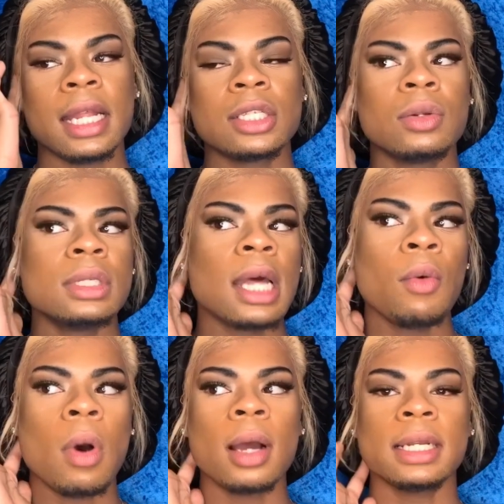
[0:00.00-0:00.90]
as soon as I
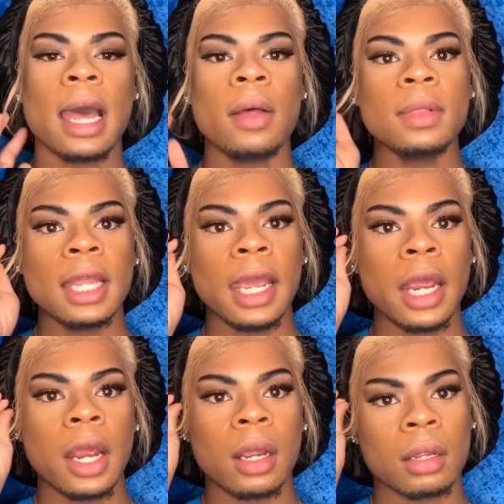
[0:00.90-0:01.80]
walked out
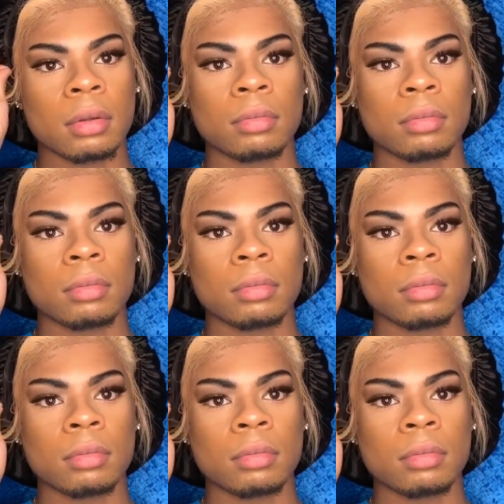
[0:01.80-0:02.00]
there,